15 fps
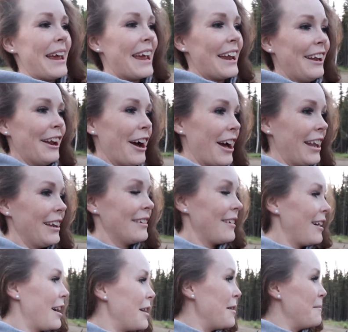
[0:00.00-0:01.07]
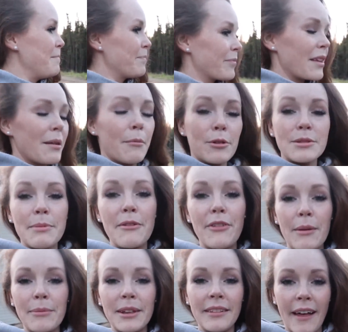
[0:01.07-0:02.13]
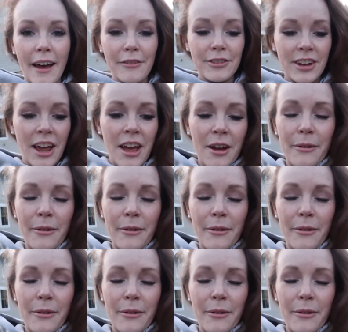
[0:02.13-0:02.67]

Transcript: and not. Um, most of my family left.